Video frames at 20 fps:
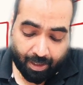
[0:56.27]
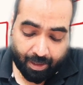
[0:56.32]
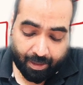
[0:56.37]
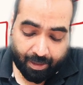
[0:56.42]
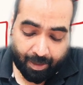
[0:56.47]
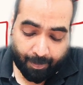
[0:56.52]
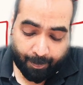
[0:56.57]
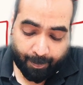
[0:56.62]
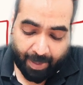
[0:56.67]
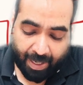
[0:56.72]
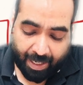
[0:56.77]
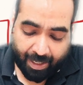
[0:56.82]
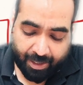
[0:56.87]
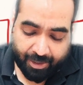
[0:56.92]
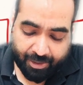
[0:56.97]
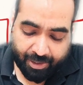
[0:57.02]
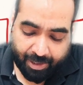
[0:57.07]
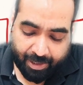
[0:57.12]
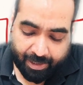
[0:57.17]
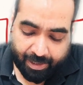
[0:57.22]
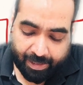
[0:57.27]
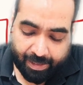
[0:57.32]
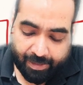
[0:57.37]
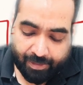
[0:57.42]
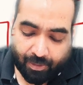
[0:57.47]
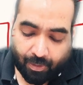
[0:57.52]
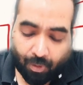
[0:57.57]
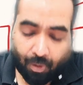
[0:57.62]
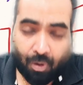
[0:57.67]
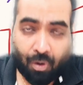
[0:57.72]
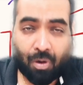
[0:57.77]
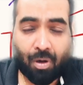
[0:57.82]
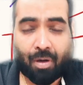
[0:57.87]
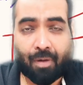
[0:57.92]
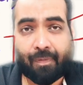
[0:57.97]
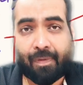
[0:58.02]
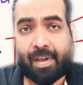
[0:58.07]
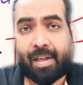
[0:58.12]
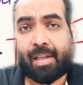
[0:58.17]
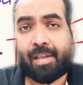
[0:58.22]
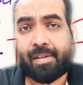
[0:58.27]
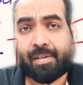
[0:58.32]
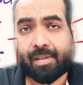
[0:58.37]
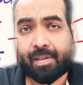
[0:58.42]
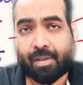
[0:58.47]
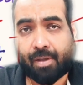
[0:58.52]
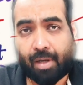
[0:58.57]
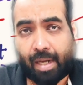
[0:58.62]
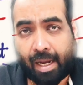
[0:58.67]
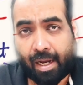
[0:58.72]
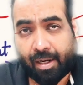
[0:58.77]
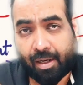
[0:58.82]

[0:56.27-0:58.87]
The balance sheet is always